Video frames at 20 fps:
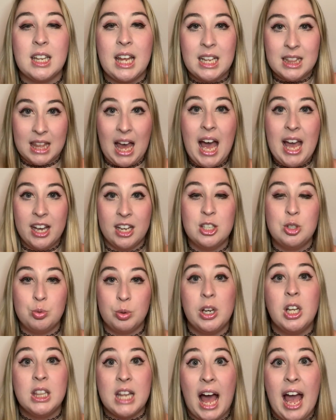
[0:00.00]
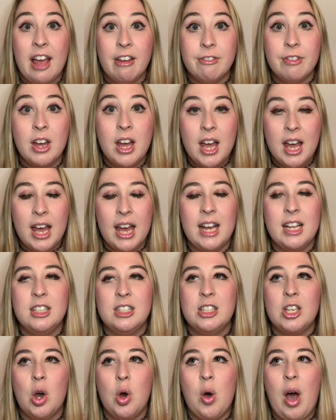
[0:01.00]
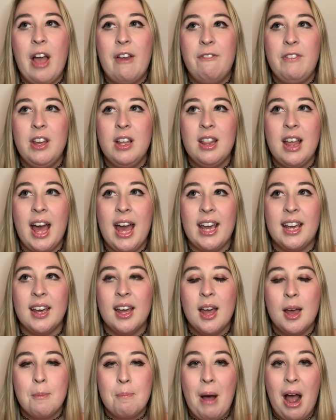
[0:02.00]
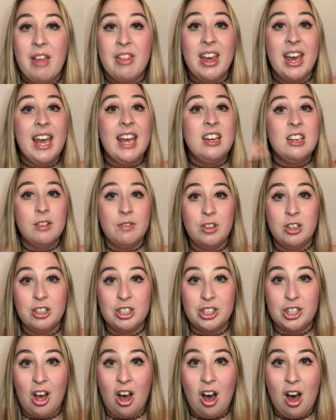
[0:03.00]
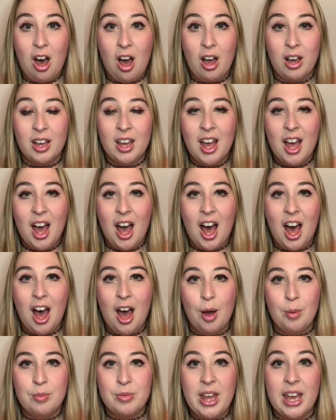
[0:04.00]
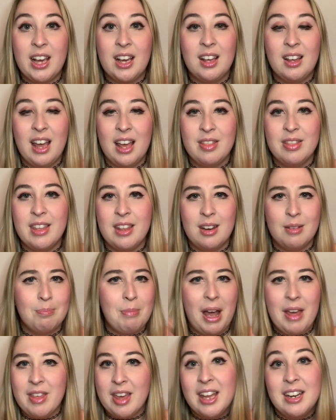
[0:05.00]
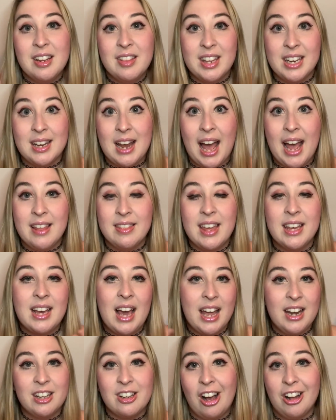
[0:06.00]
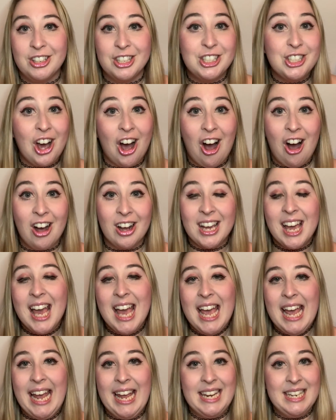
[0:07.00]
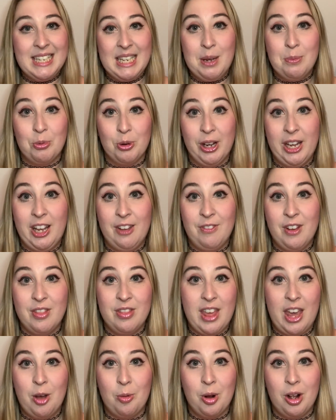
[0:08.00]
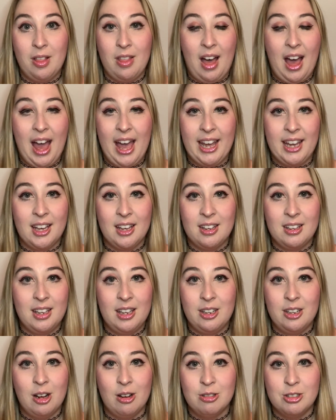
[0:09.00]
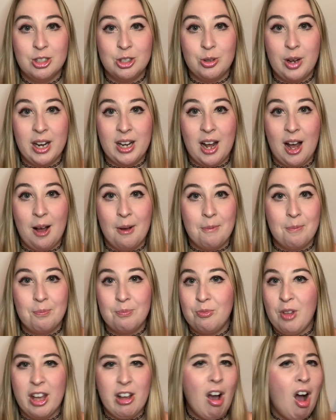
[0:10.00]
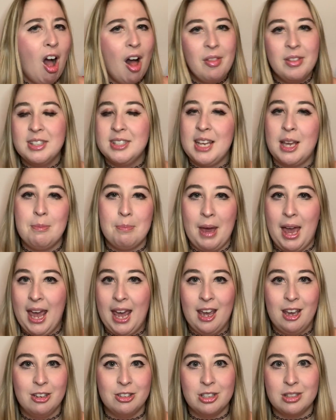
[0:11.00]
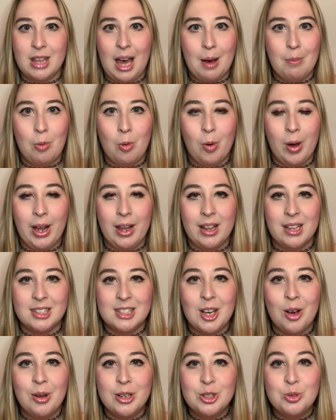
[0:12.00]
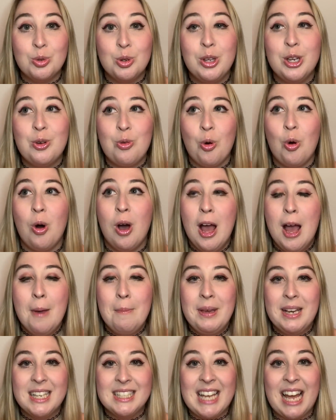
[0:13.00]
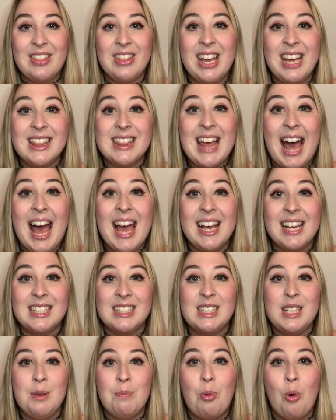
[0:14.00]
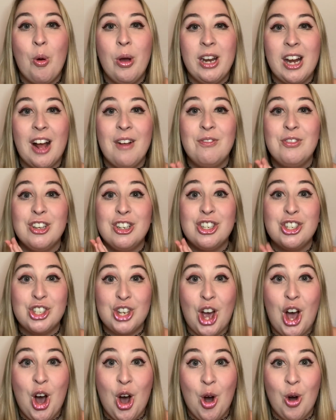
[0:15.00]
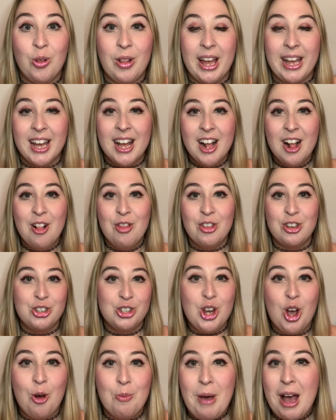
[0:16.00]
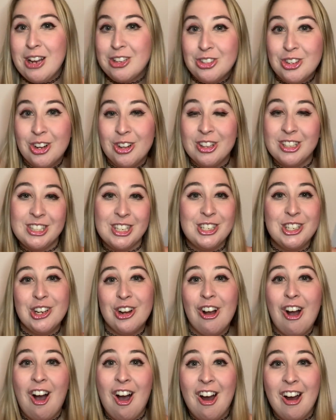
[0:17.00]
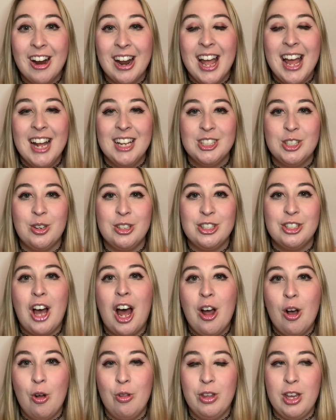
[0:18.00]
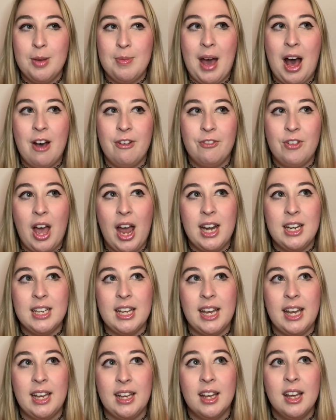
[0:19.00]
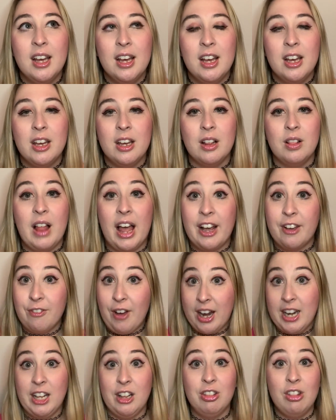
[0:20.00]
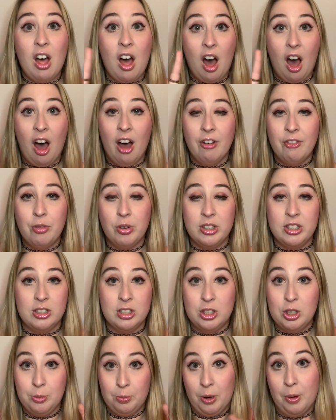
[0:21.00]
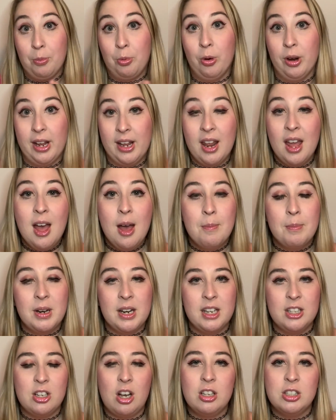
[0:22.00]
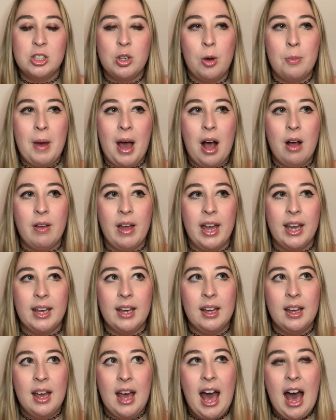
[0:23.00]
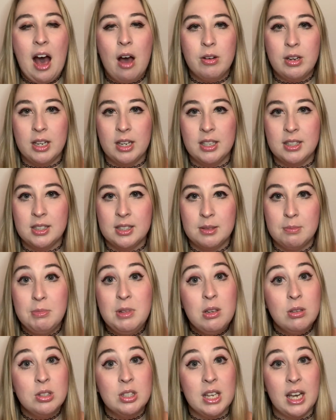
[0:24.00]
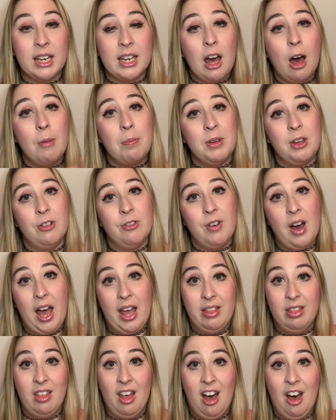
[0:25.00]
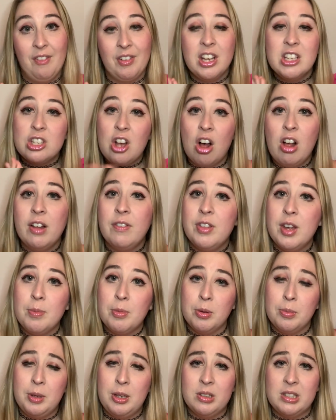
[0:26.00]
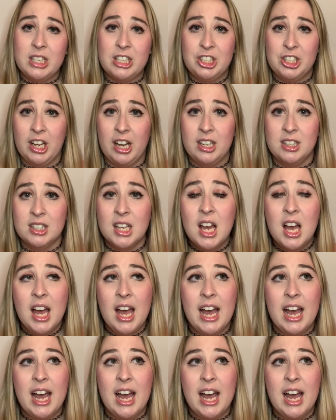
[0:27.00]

Like that is real life. And so I feel like by the end of their song, and then by the end of the night, they kind of got to talk and debrief, and they were like, you know, straight up like on the same page at that point. And so it's really cool because I think that is the point of the show, like the show Bachelor, listen to your heart. So it's not only about finding love, which is super important, but it's also about like, how does music help you find love? Because all of them are musicians.